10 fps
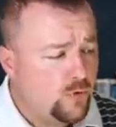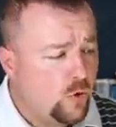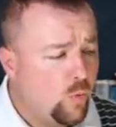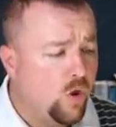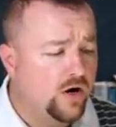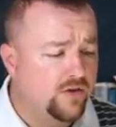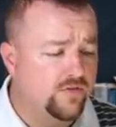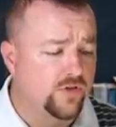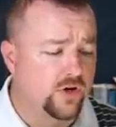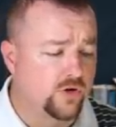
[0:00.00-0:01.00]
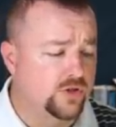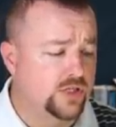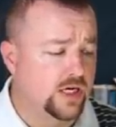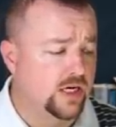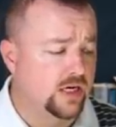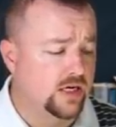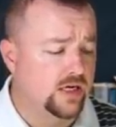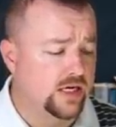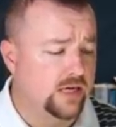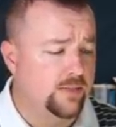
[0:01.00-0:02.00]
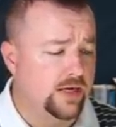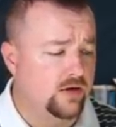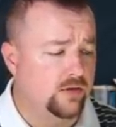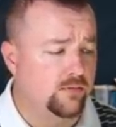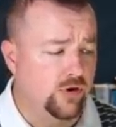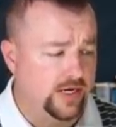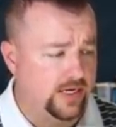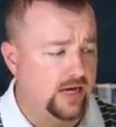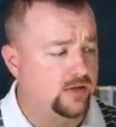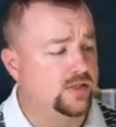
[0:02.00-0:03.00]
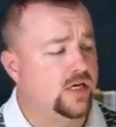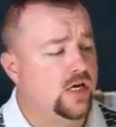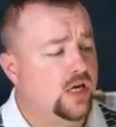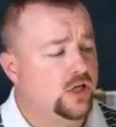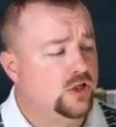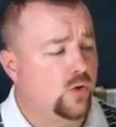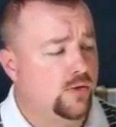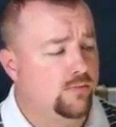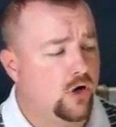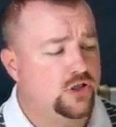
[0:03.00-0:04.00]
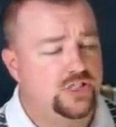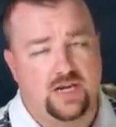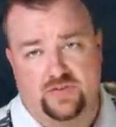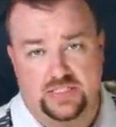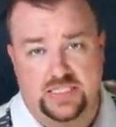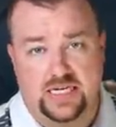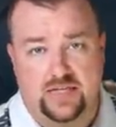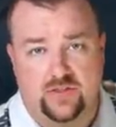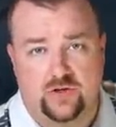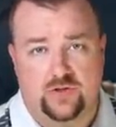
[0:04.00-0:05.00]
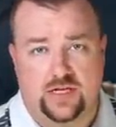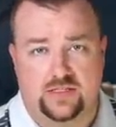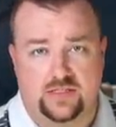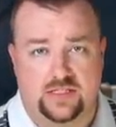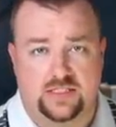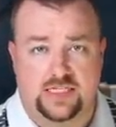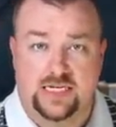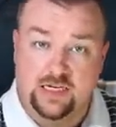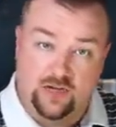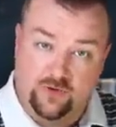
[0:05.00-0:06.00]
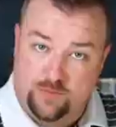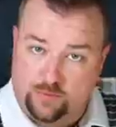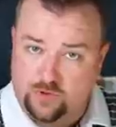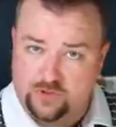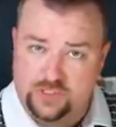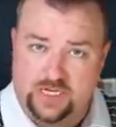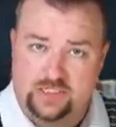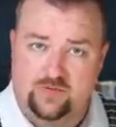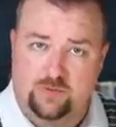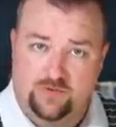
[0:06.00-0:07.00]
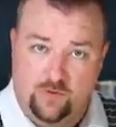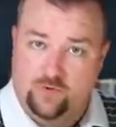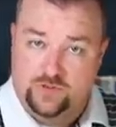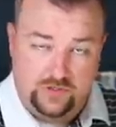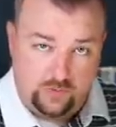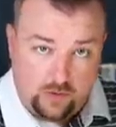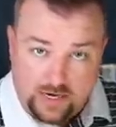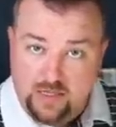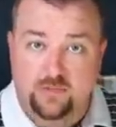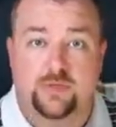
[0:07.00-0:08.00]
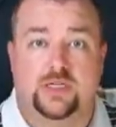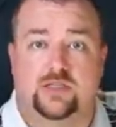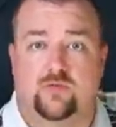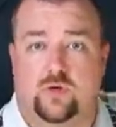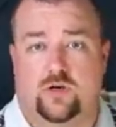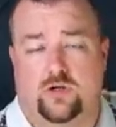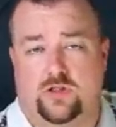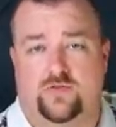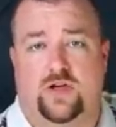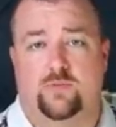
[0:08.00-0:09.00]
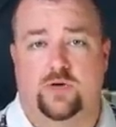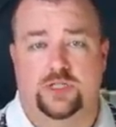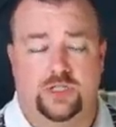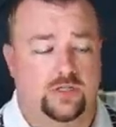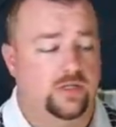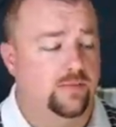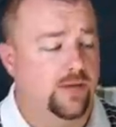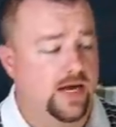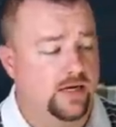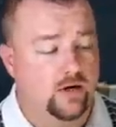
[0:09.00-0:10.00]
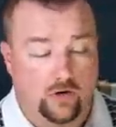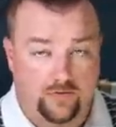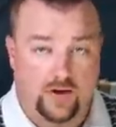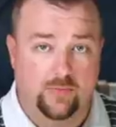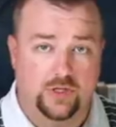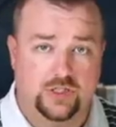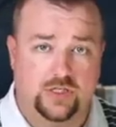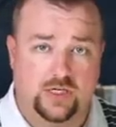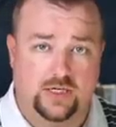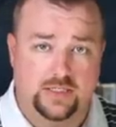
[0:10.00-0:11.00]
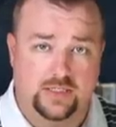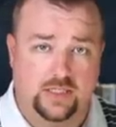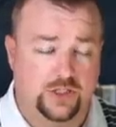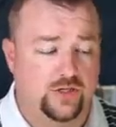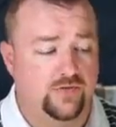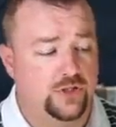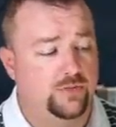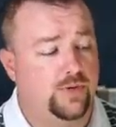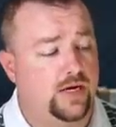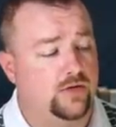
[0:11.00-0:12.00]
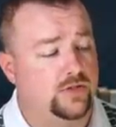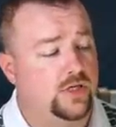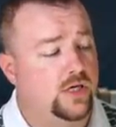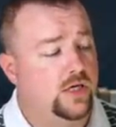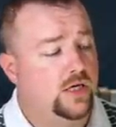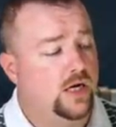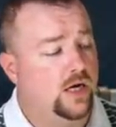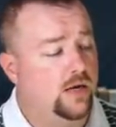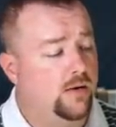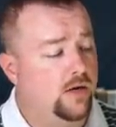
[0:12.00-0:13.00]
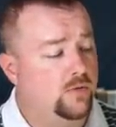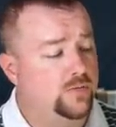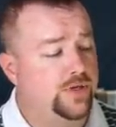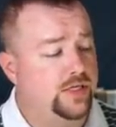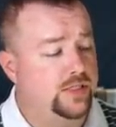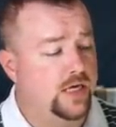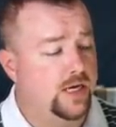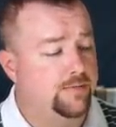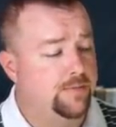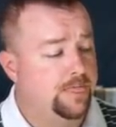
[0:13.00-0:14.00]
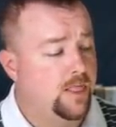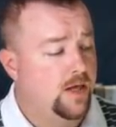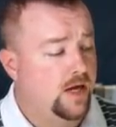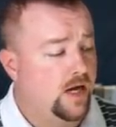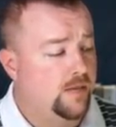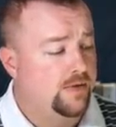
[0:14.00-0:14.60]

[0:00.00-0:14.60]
one of those email breakdowns. So on March 17th, 2016, now if you remember those dates from before, this is right in the mix of when all of the vibration and compact or vibration installation of the sheet piles was being done. A